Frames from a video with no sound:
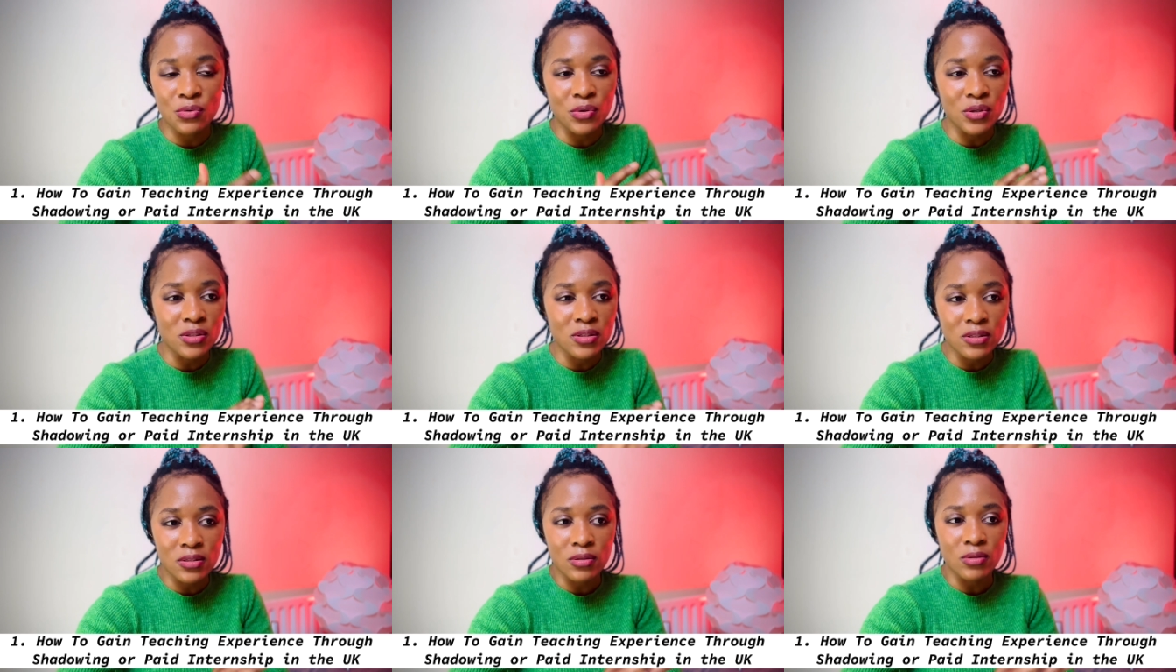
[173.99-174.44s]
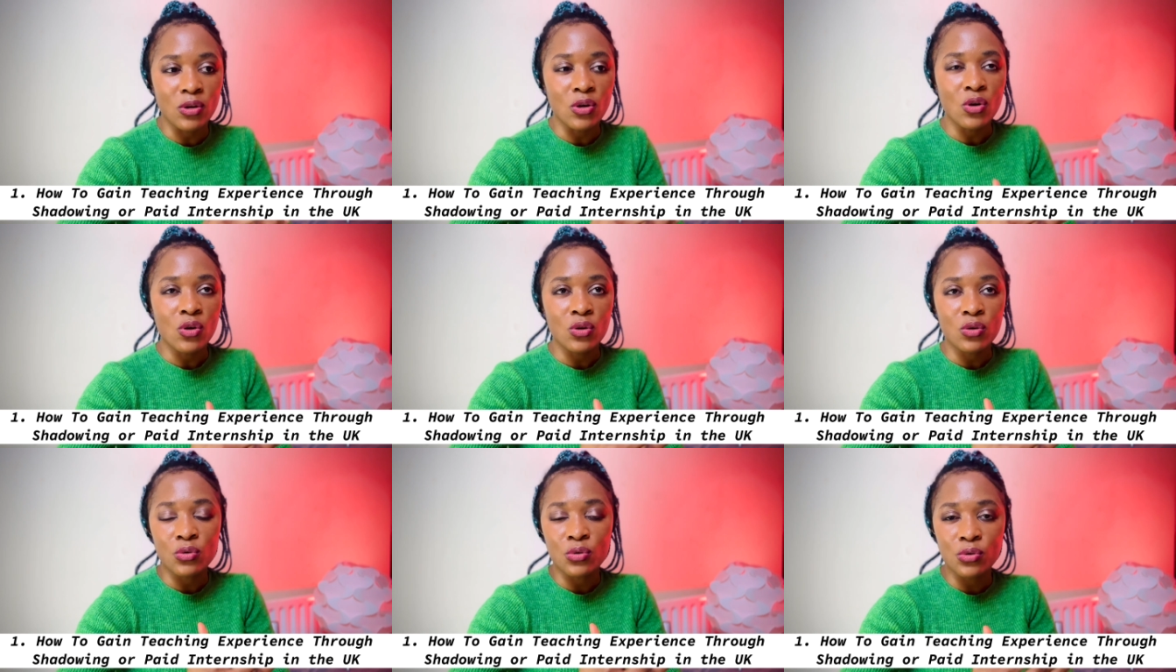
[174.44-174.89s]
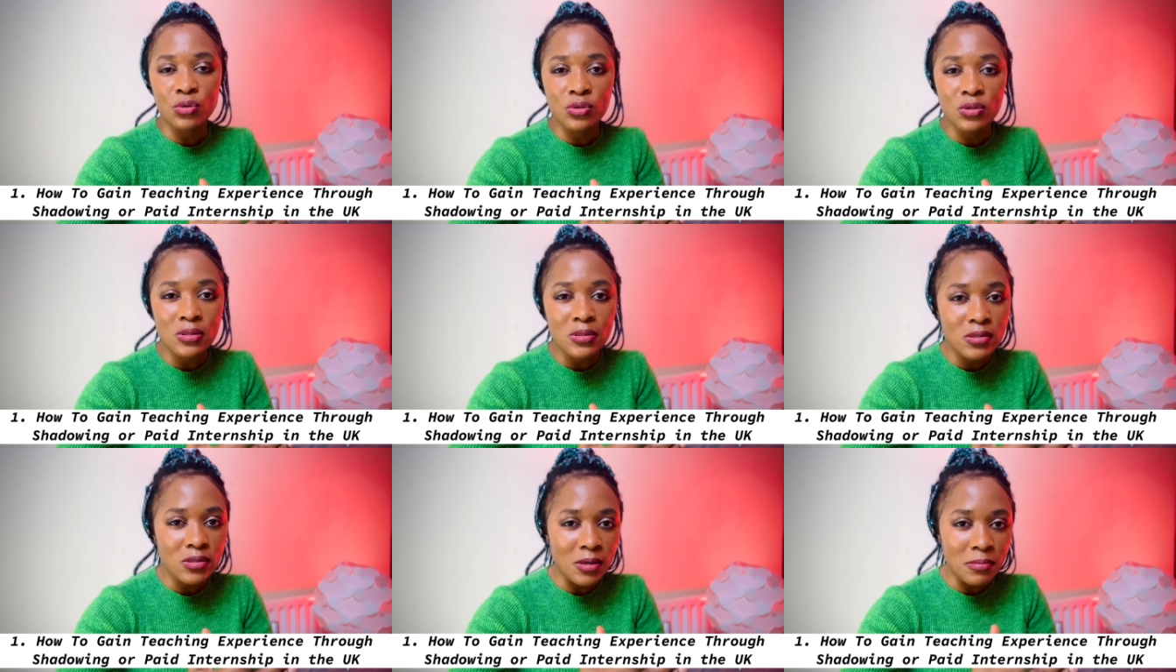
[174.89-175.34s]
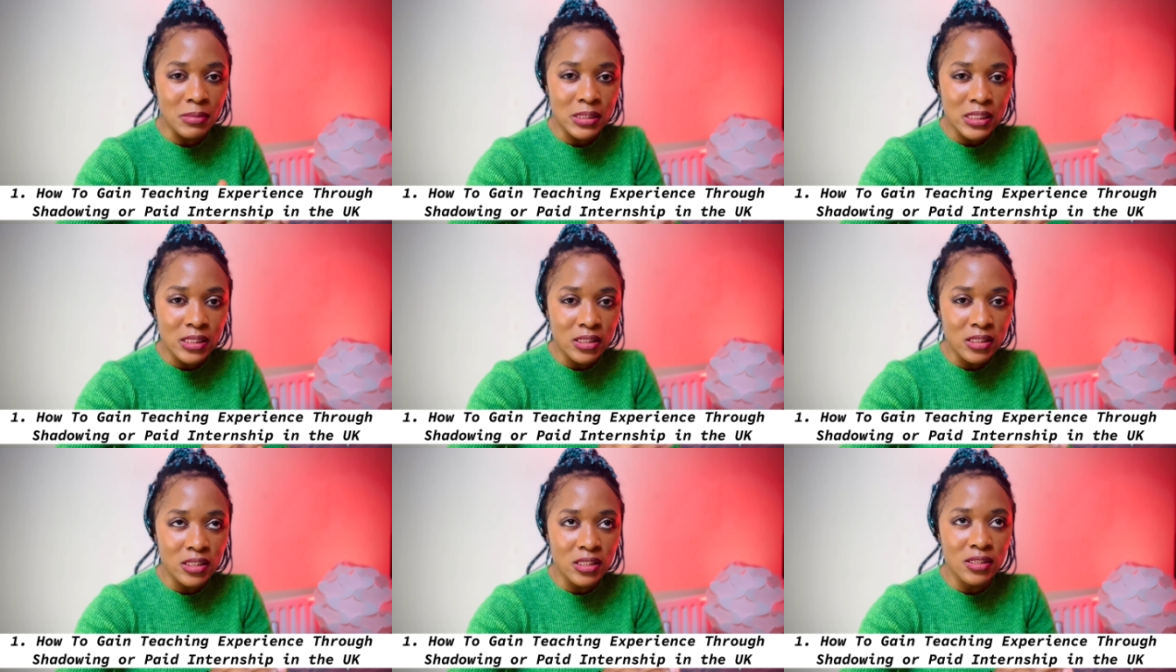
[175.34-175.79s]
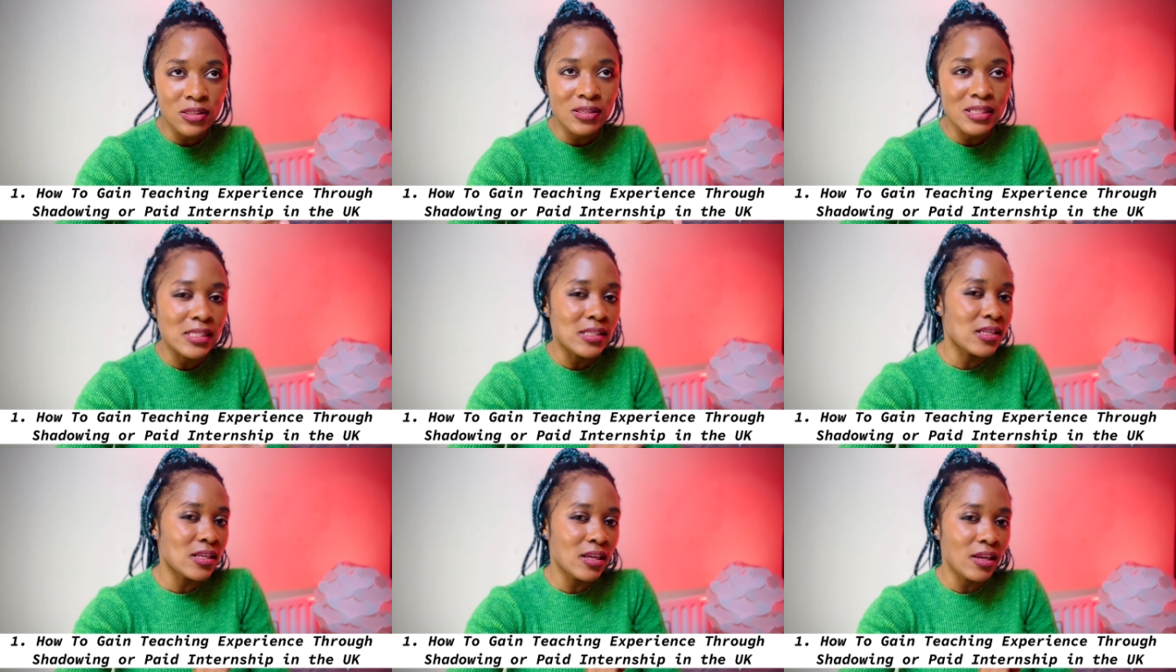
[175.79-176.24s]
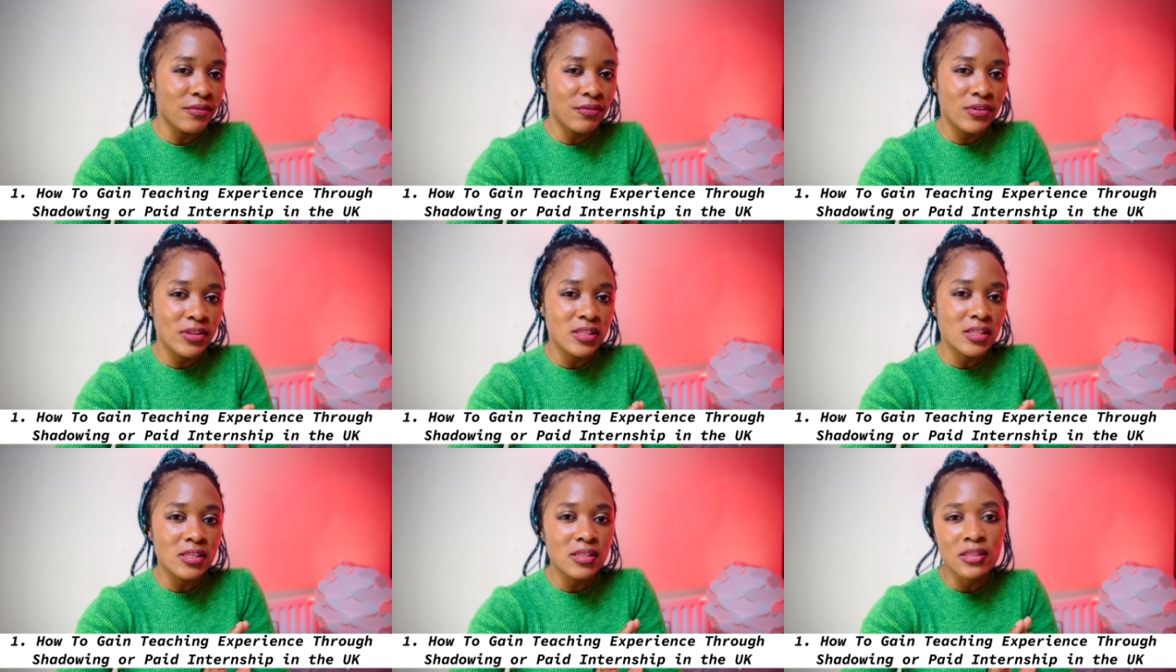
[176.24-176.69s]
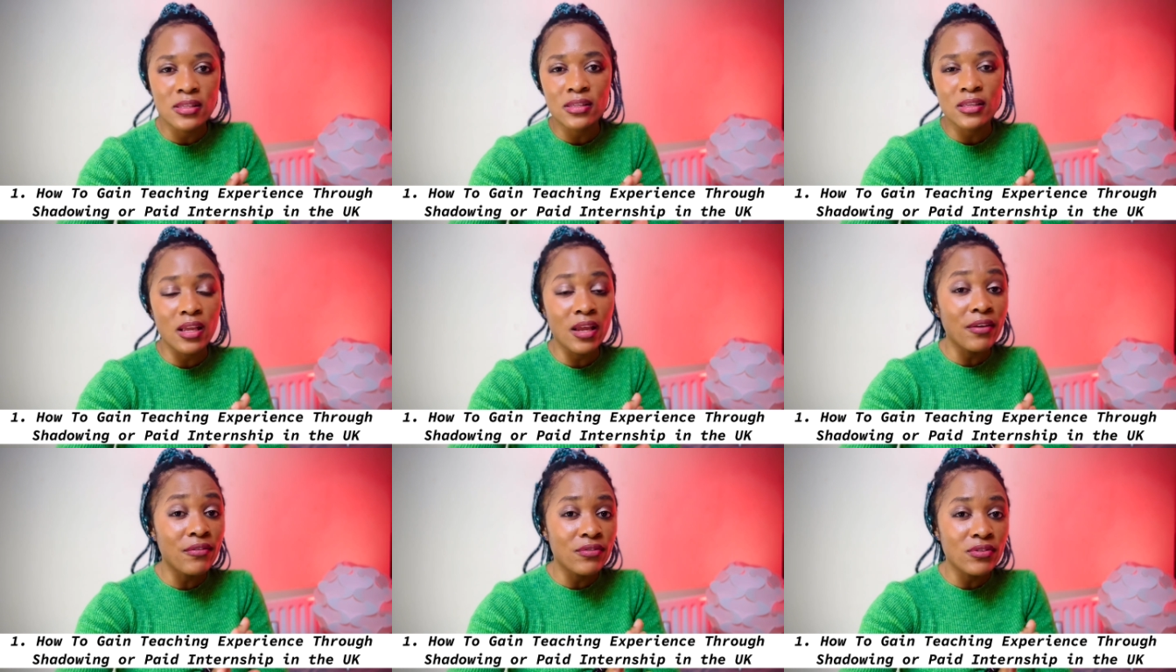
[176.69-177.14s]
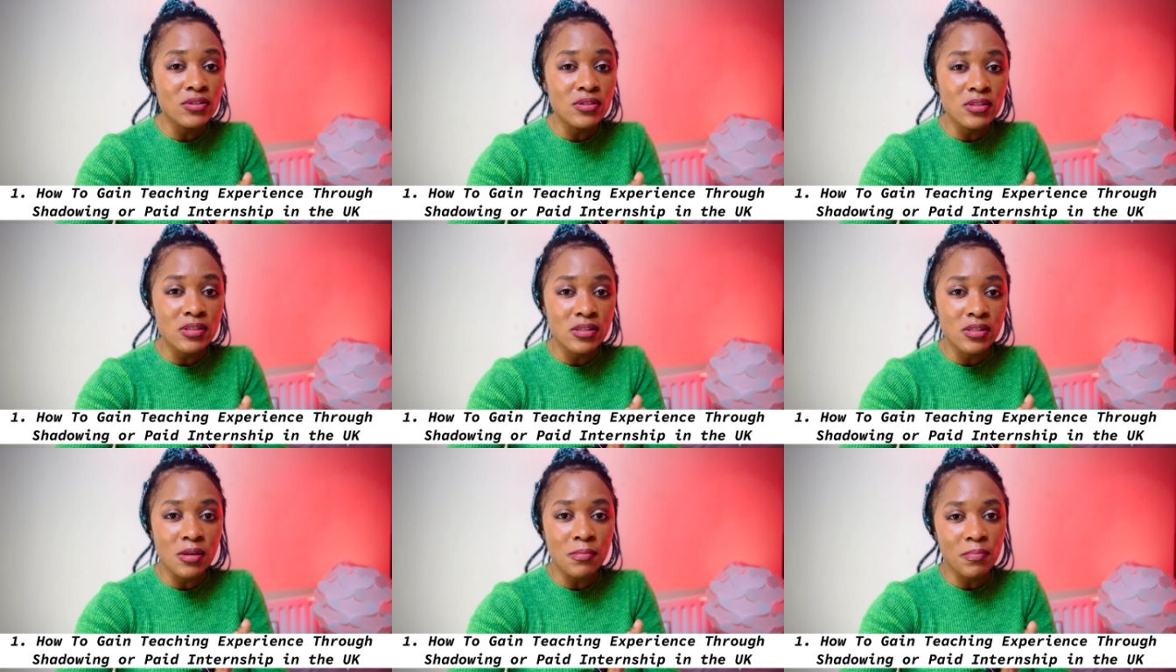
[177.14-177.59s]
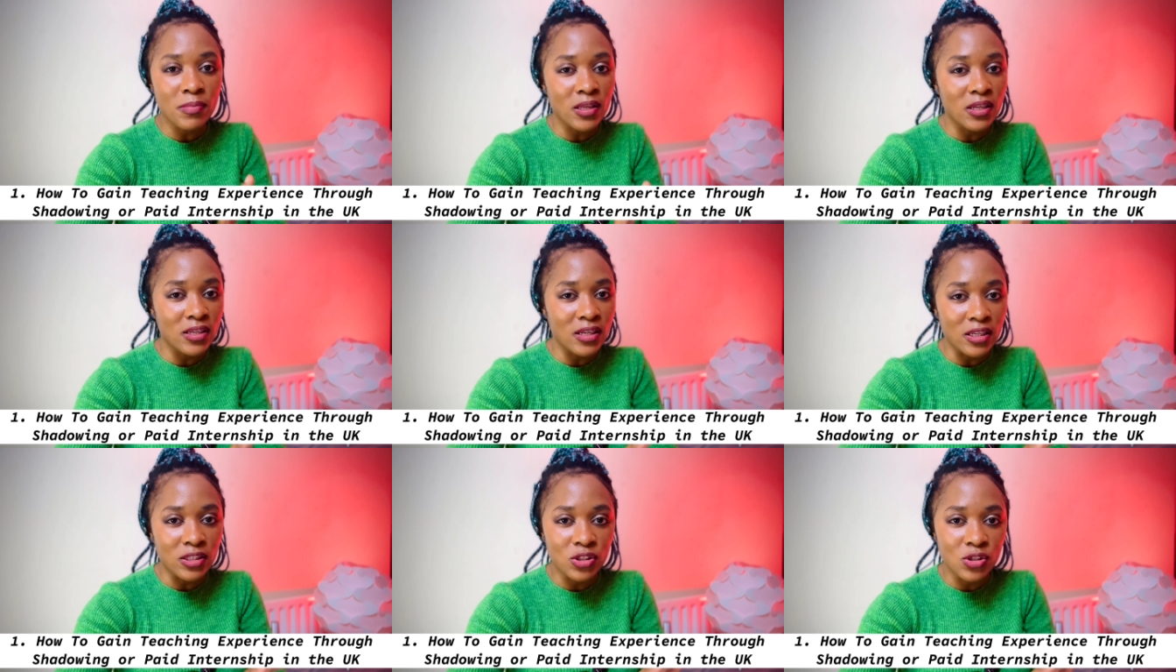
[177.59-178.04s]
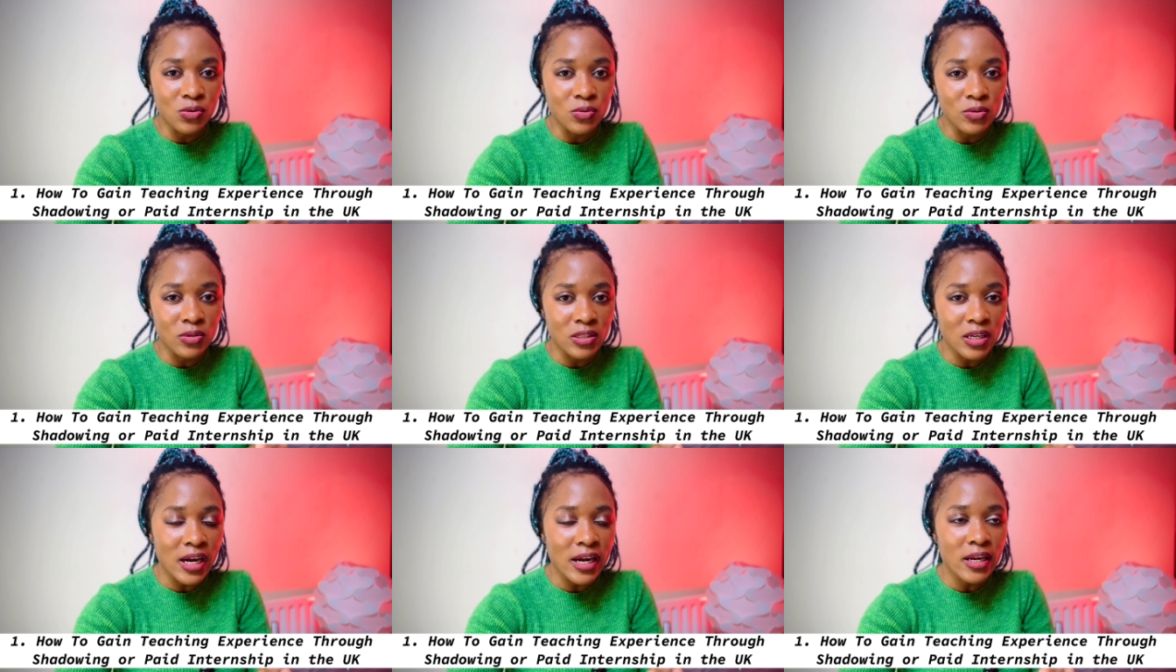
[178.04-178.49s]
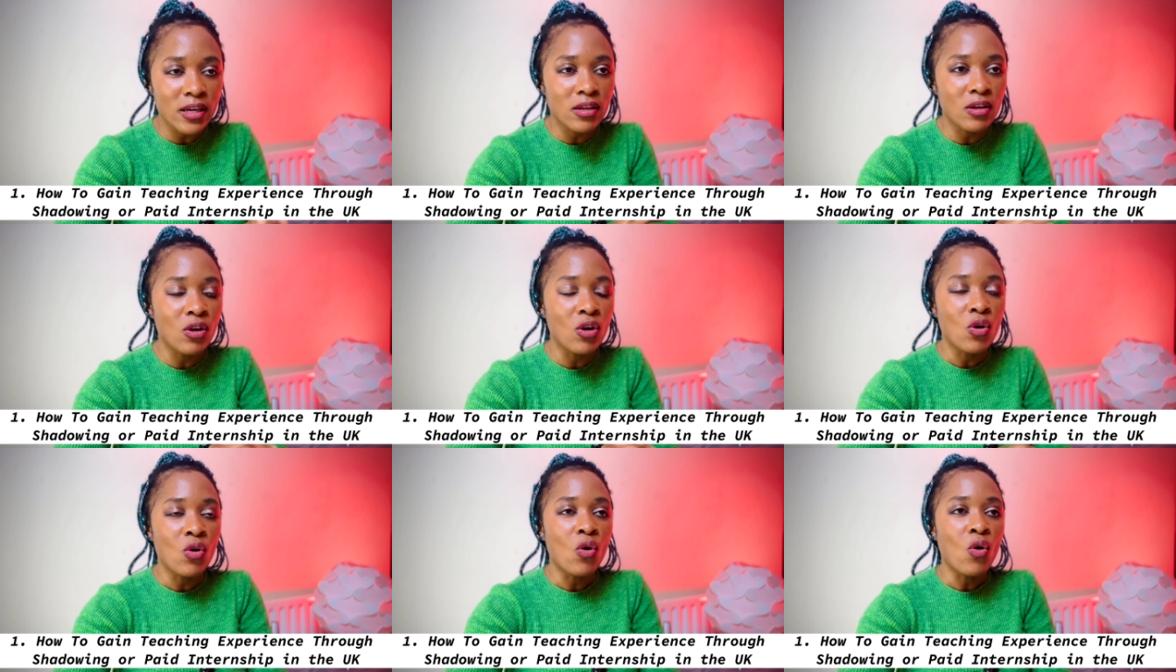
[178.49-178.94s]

you want to go do some teaching to see if it is even something that you like,